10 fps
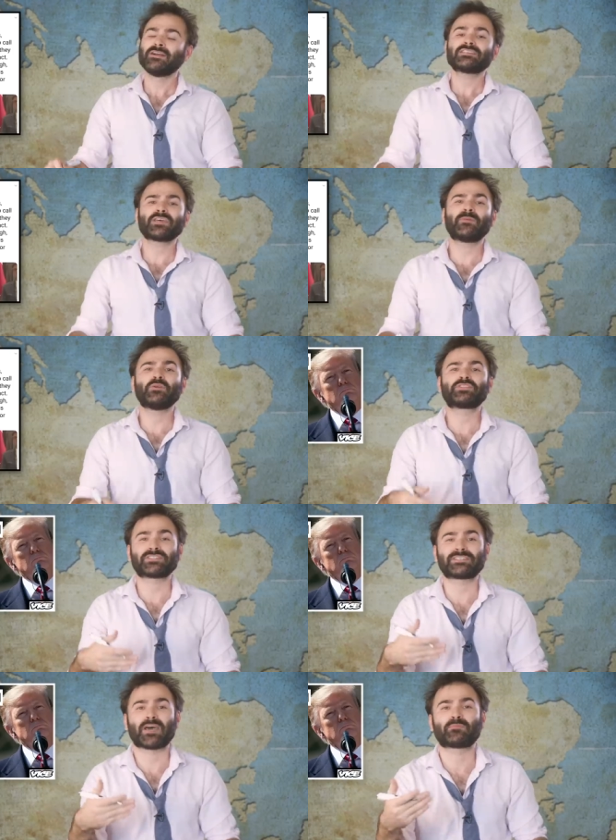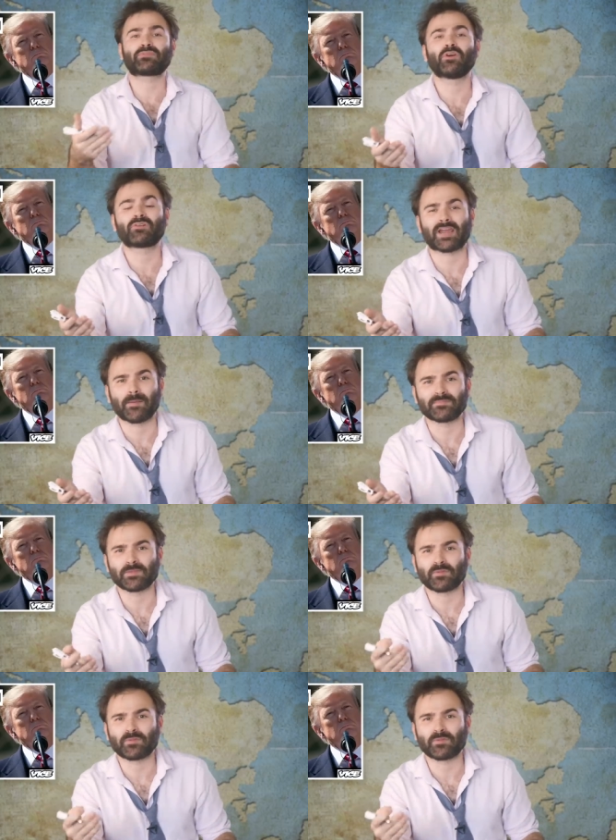Someone who shuts down programs that